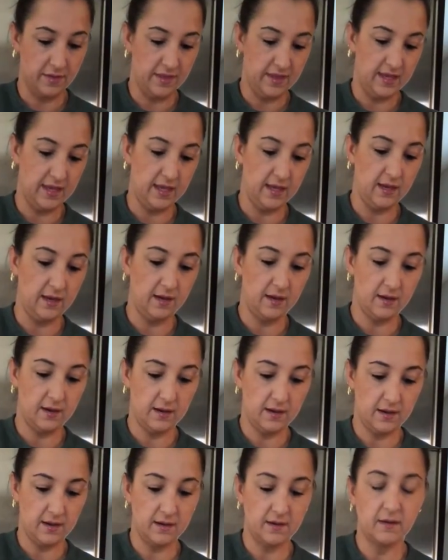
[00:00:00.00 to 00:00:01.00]
the
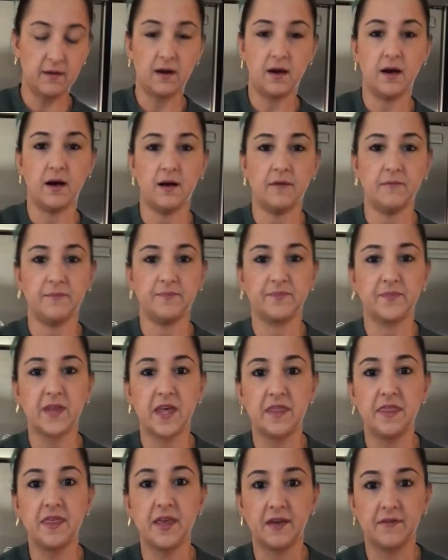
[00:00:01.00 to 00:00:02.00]

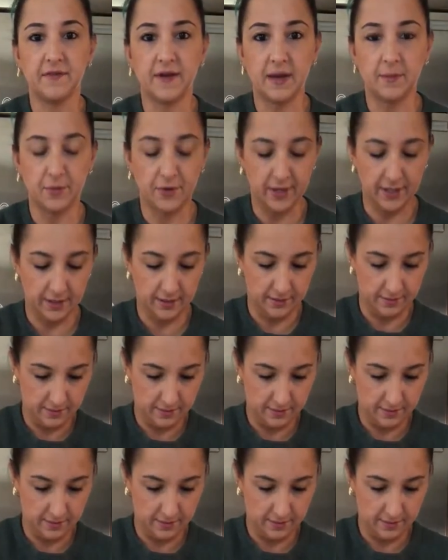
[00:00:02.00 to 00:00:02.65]
thick fabric.